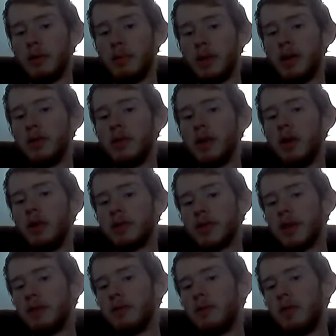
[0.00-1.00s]
but you would
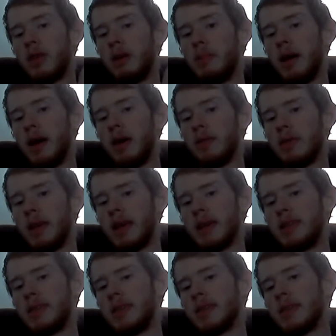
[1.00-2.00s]
also have to worry about, like,
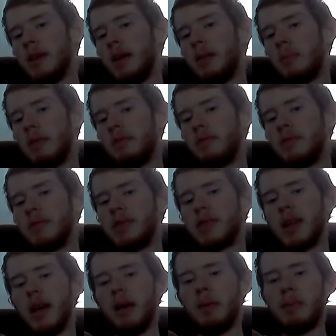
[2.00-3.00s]

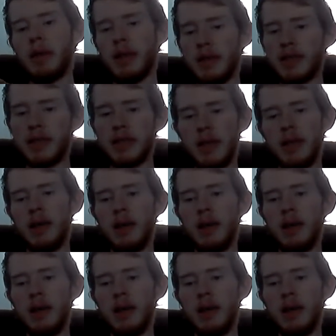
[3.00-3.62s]
zombies.